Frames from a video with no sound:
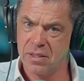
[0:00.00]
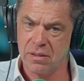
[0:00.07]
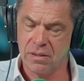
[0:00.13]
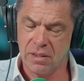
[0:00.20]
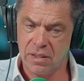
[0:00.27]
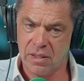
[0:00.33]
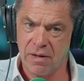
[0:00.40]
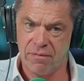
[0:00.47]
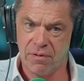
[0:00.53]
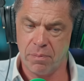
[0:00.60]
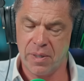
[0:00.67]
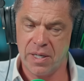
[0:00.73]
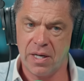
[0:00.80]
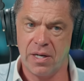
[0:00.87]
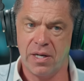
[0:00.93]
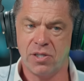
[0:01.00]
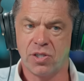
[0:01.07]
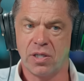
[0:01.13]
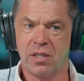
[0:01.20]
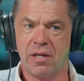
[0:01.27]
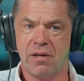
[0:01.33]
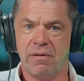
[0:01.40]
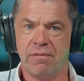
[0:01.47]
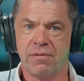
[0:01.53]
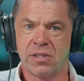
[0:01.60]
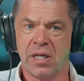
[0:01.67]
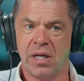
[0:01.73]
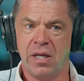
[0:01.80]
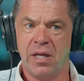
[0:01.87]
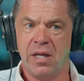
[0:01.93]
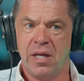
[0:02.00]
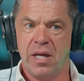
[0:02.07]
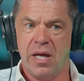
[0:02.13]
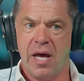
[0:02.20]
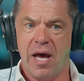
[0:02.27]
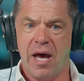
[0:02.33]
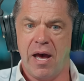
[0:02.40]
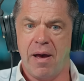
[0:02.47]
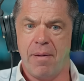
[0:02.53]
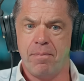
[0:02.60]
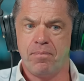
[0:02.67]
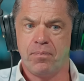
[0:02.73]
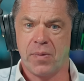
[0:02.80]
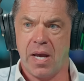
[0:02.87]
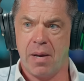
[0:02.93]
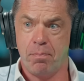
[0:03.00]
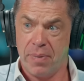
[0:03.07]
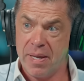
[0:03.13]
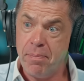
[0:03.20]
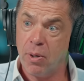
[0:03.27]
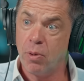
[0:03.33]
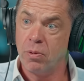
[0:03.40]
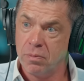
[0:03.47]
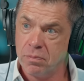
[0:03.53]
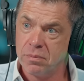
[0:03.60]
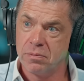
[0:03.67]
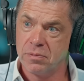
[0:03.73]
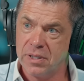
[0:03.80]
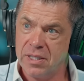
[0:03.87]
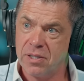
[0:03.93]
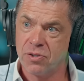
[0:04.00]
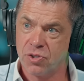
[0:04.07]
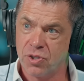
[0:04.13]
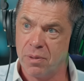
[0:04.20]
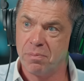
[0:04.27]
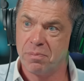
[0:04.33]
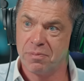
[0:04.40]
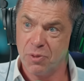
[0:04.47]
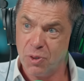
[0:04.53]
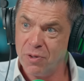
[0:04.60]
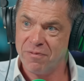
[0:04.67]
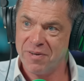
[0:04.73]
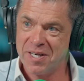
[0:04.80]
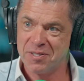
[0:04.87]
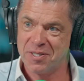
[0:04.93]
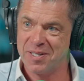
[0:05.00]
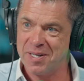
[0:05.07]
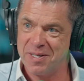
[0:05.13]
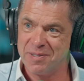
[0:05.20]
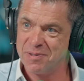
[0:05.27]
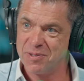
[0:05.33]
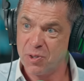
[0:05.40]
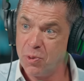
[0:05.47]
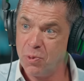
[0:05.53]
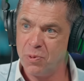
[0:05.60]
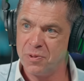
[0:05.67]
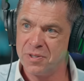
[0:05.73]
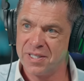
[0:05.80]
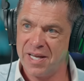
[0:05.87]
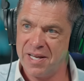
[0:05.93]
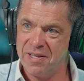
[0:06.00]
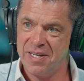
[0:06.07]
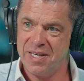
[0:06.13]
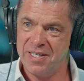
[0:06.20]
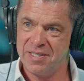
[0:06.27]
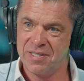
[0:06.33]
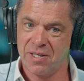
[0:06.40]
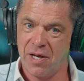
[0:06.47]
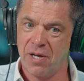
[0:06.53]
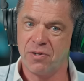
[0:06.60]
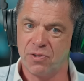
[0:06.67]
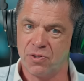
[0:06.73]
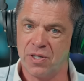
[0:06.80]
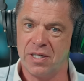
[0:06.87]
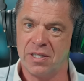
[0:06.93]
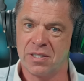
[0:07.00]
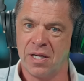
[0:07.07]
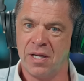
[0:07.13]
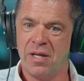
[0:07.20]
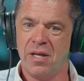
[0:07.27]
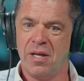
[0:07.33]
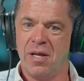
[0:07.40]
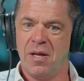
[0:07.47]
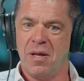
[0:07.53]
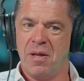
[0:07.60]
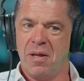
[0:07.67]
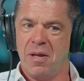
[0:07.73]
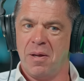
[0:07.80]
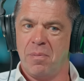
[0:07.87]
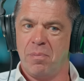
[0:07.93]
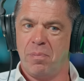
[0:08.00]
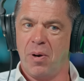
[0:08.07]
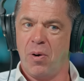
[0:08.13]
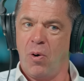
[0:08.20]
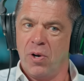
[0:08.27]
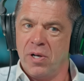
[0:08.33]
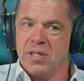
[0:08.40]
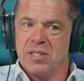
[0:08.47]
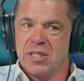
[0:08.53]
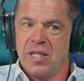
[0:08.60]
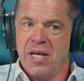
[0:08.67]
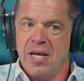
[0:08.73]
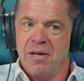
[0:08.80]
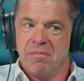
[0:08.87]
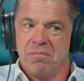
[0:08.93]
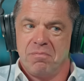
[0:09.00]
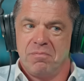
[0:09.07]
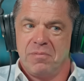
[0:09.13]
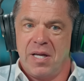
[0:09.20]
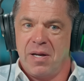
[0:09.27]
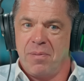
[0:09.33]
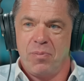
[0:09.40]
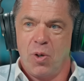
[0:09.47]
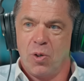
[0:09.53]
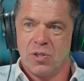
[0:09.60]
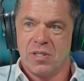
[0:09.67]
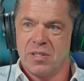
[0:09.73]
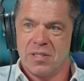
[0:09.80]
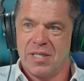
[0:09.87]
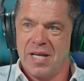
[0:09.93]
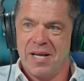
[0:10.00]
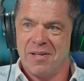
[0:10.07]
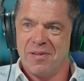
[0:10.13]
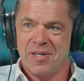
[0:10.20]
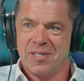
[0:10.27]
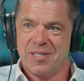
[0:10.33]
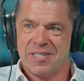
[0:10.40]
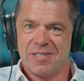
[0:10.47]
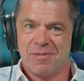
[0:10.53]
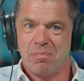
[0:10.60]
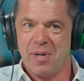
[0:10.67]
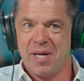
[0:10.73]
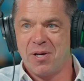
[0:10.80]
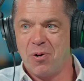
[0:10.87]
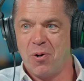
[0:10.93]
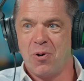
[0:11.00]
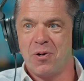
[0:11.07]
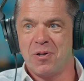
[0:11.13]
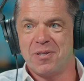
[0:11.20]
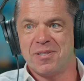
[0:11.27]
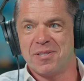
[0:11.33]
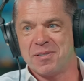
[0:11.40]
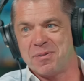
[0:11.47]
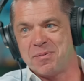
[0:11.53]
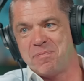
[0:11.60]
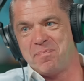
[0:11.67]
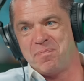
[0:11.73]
and government initiatives and people, leadership, universities, schools in these countries. But honestly, and I'm not just saying this because,